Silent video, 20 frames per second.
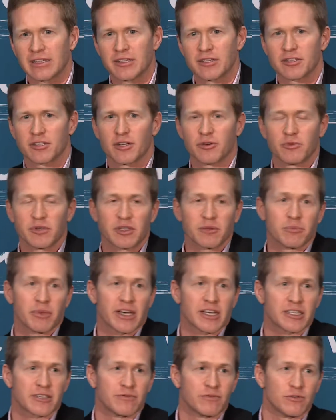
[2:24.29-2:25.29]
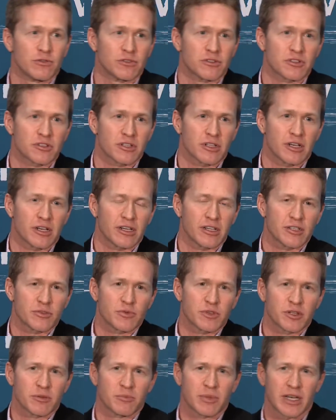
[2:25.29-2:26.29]
And so we can pass foolish laws,
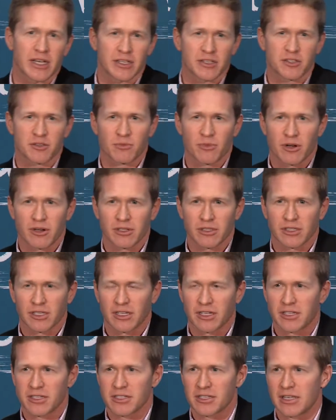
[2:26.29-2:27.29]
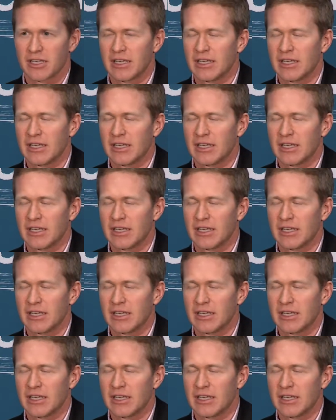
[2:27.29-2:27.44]
we can pass smart laws.